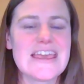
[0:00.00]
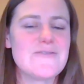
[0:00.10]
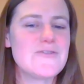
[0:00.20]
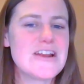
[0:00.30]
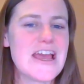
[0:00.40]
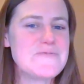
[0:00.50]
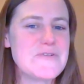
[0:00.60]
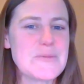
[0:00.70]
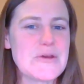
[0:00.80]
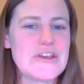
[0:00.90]
If you're not
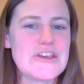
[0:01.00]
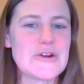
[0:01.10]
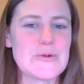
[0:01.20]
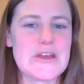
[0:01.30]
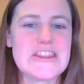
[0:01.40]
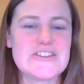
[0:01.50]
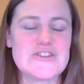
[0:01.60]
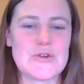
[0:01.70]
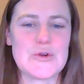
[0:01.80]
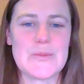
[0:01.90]
familiar with
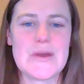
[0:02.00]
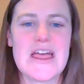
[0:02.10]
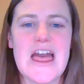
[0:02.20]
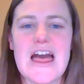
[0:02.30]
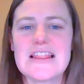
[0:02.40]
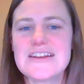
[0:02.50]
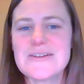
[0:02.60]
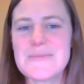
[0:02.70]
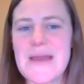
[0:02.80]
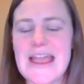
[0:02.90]
Zoom, a
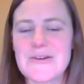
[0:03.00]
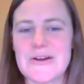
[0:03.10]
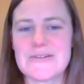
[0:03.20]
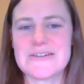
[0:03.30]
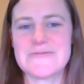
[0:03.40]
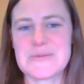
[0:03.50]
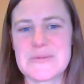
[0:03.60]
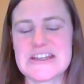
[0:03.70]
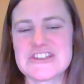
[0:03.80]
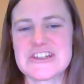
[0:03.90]
little background
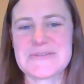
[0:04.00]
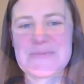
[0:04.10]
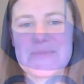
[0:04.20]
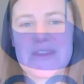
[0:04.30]
information.